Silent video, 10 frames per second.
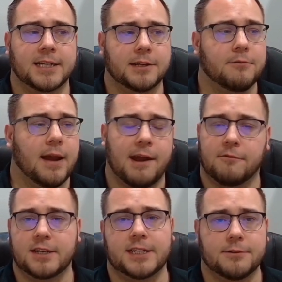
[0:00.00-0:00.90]
you
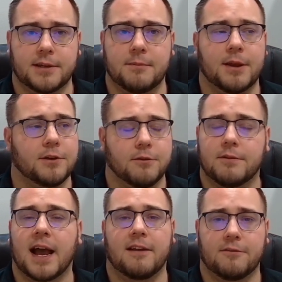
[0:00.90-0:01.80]
every single email you've
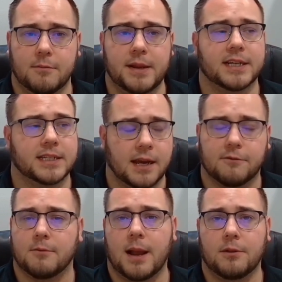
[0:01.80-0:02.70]
gotten from me has come
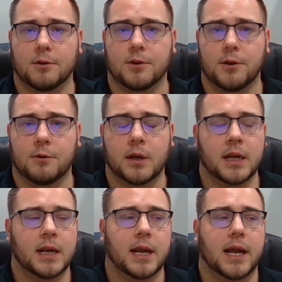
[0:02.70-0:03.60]
from Outlook New.
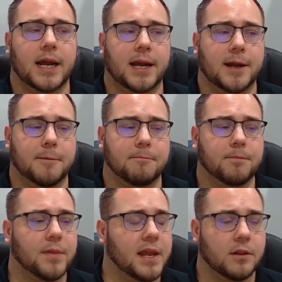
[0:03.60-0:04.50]

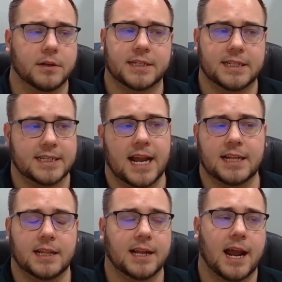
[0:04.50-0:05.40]
It looks
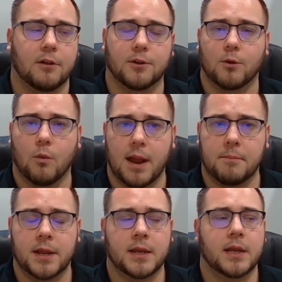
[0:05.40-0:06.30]
exactly like Outlook
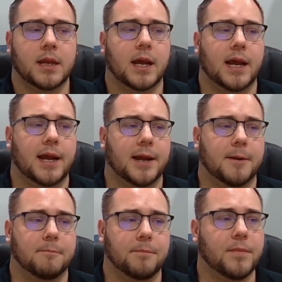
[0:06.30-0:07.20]
Web.
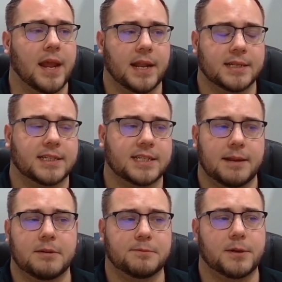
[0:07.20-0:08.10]
And it's the
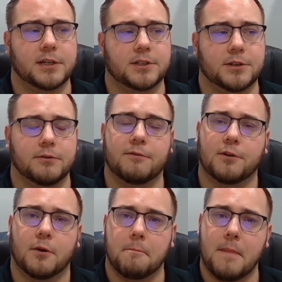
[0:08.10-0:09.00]
same experience too if
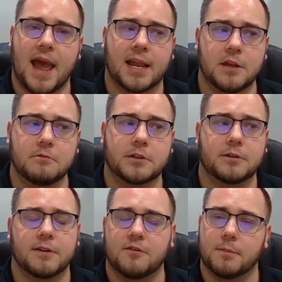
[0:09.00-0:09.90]
you're a Mac user,
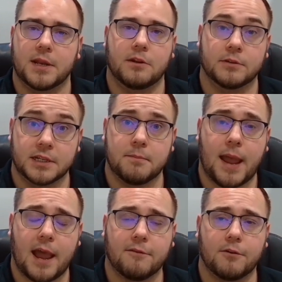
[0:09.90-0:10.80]
and if you've been using
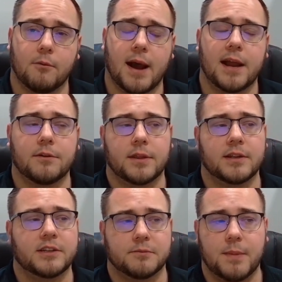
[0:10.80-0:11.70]
Mac for a while.
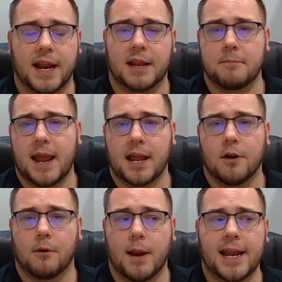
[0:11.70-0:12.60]
This has been on Mac
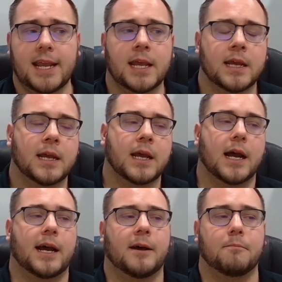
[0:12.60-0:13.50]
already
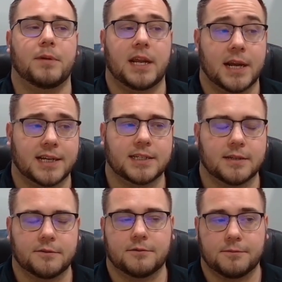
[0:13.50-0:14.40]
because
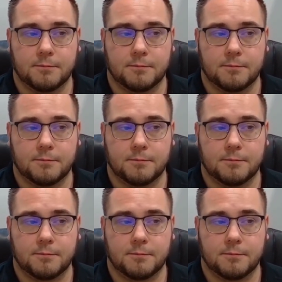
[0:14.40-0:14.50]
of